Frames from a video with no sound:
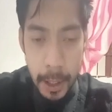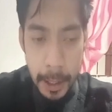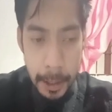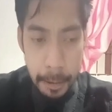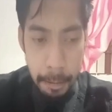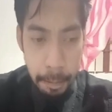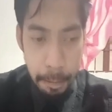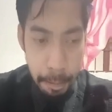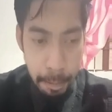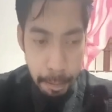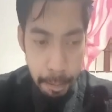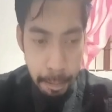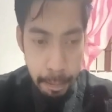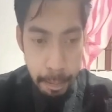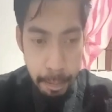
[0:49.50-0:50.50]
uh,
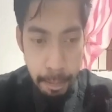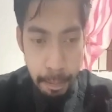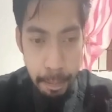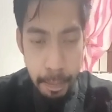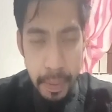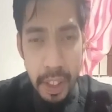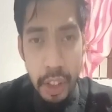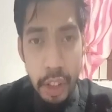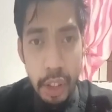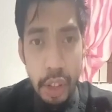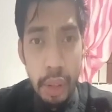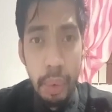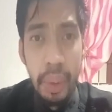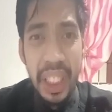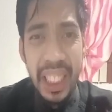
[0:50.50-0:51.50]

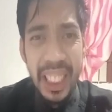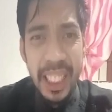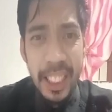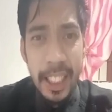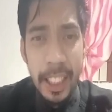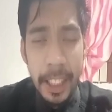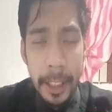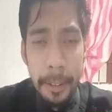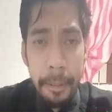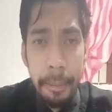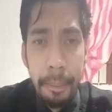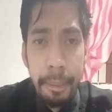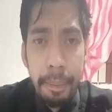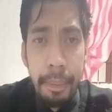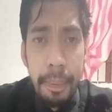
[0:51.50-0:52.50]
just recently
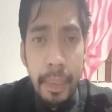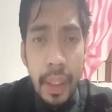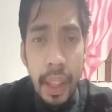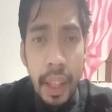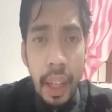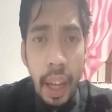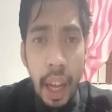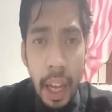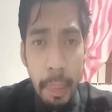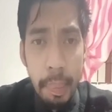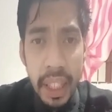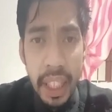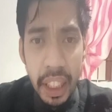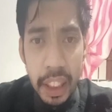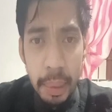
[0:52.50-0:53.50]
I've
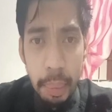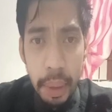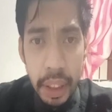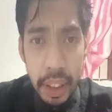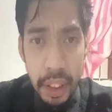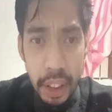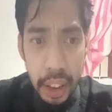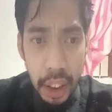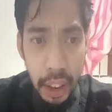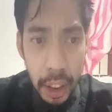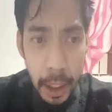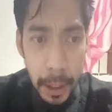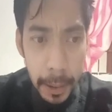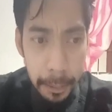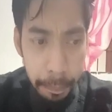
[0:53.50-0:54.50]
been experiencing
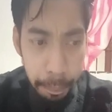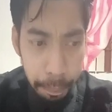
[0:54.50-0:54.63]
uh,